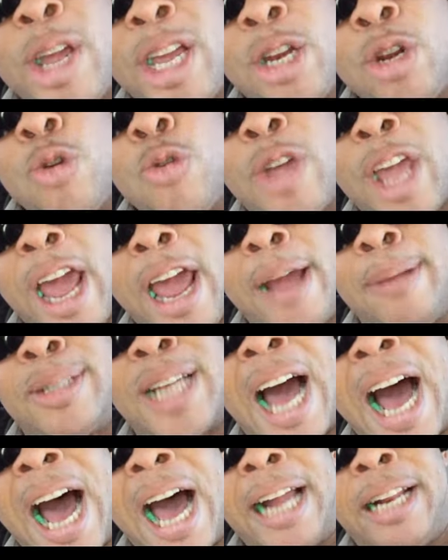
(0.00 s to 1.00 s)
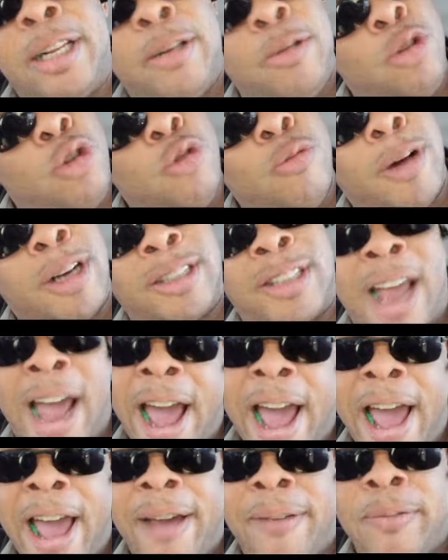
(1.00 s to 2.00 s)
new games, hot, you must
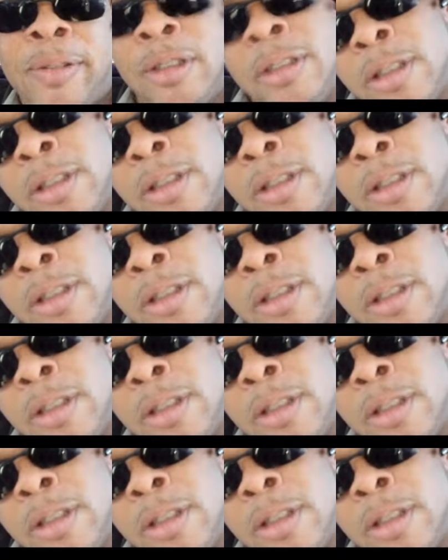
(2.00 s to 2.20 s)
have.